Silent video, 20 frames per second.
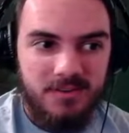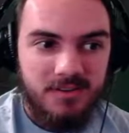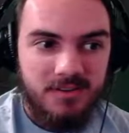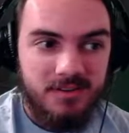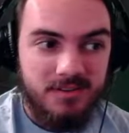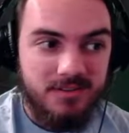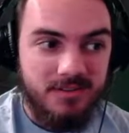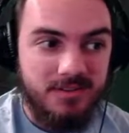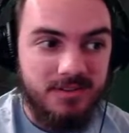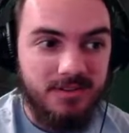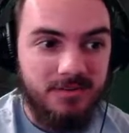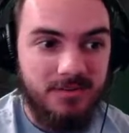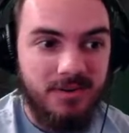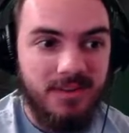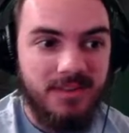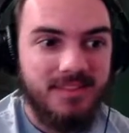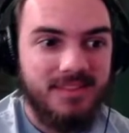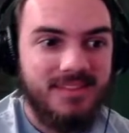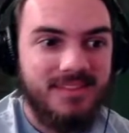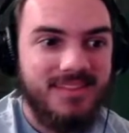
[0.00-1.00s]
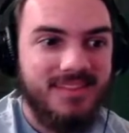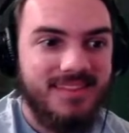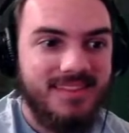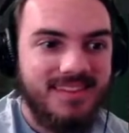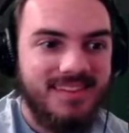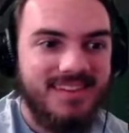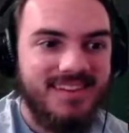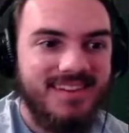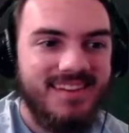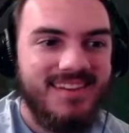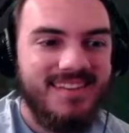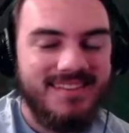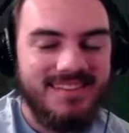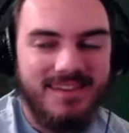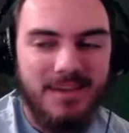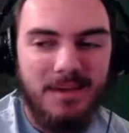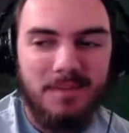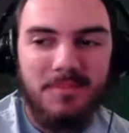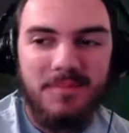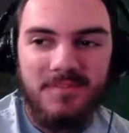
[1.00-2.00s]
Because I don't want the
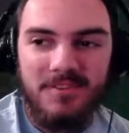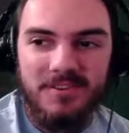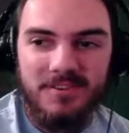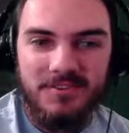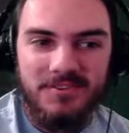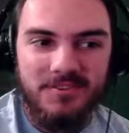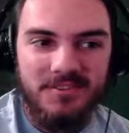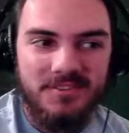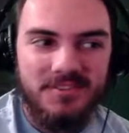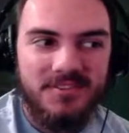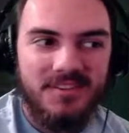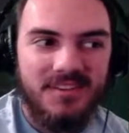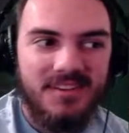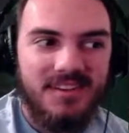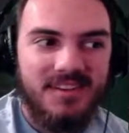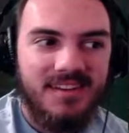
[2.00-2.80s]
zombie villagers